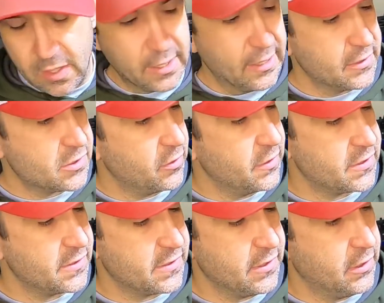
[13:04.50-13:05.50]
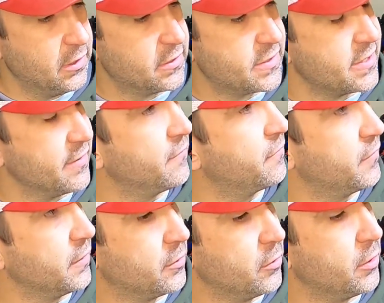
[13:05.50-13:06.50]
again, so this is the
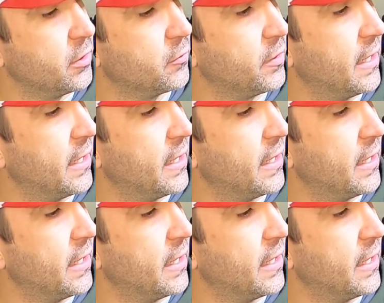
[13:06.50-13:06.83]
7-foot Guggen